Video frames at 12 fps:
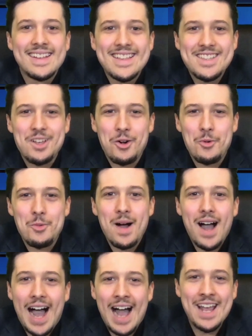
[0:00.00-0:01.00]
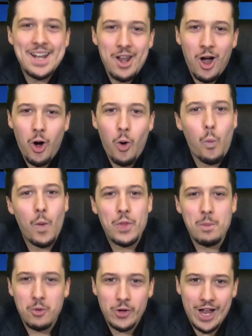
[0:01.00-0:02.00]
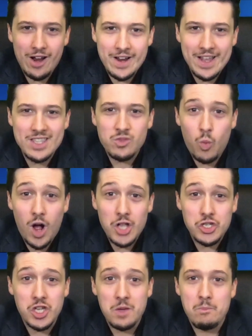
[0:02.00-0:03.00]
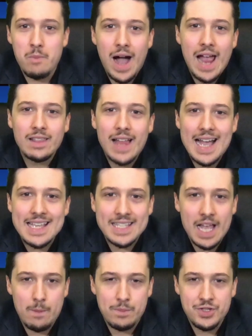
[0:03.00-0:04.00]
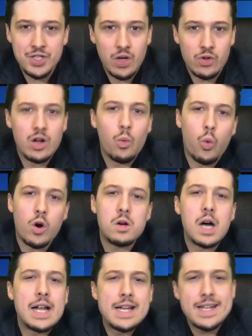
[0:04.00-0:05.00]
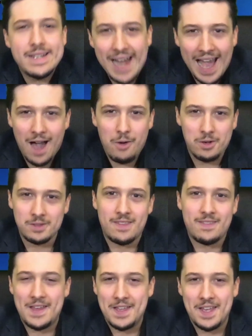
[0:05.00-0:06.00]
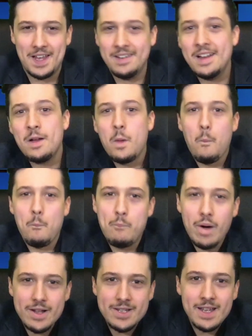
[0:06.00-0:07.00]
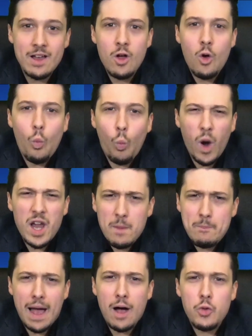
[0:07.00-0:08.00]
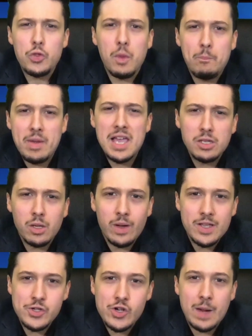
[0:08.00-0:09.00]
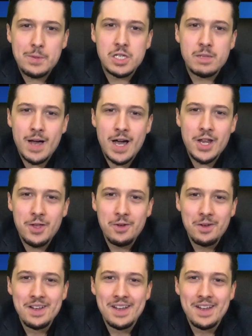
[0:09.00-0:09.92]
So, I know what the Bulgarians watching my last episode were undoubtedly thinking. But what about the Bitola inscription, Mario?